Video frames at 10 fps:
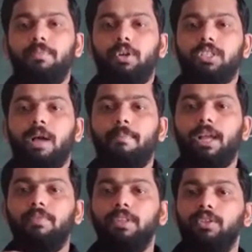Because
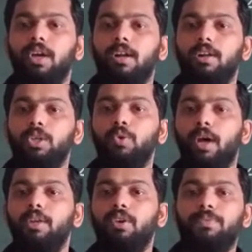compared with you
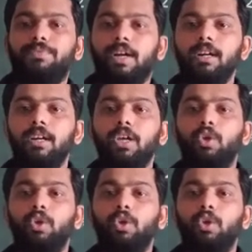and your friend,